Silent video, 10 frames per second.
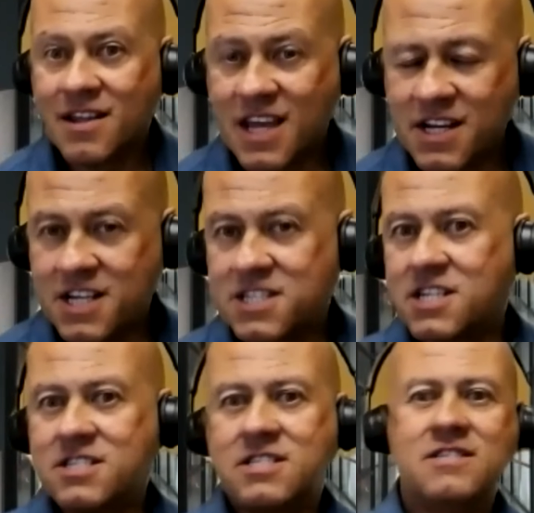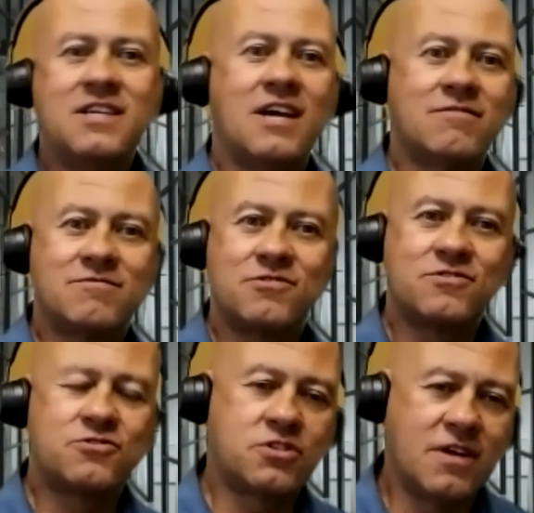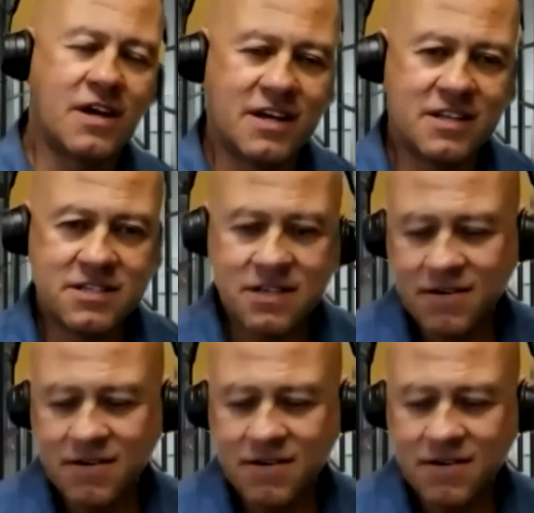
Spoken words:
They need to, you know,